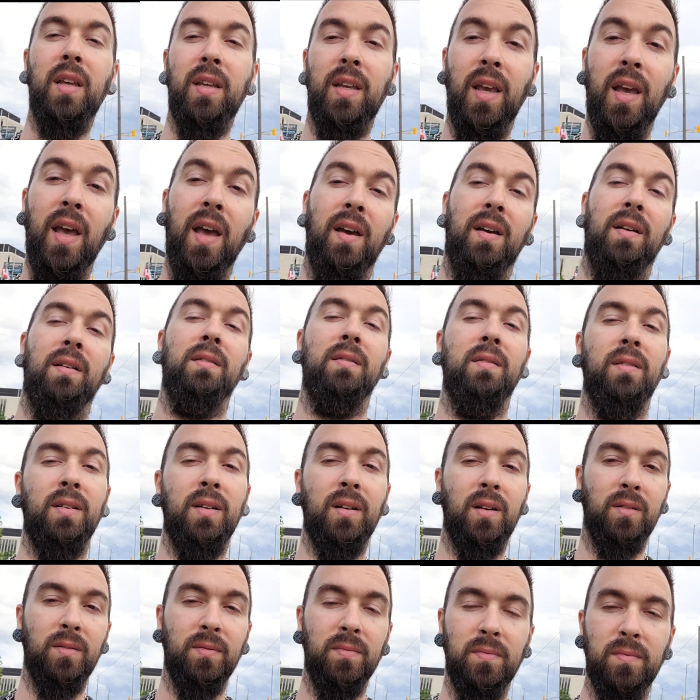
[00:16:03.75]
yeah, you
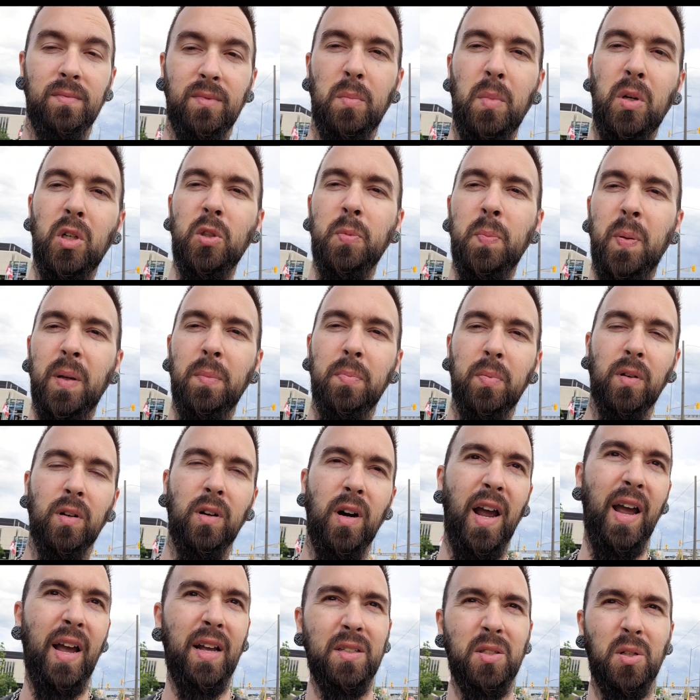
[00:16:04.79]
know, most people are
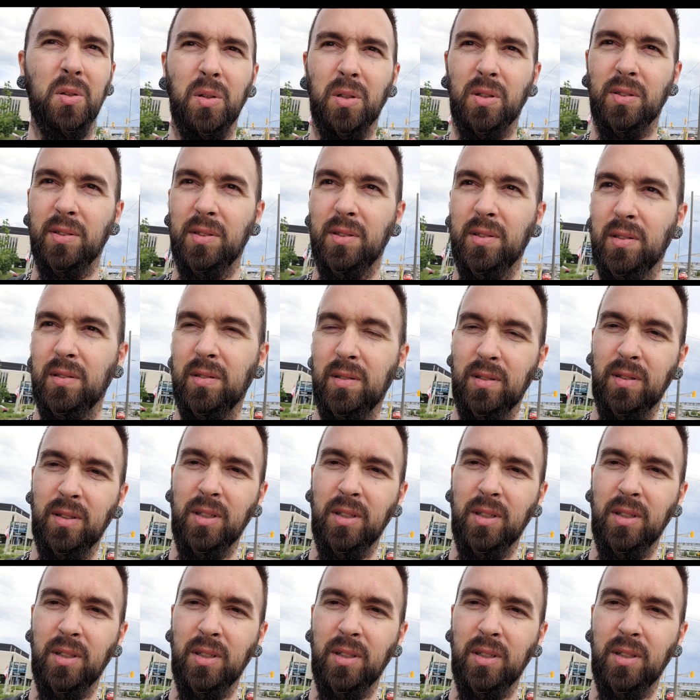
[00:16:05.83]
assholes.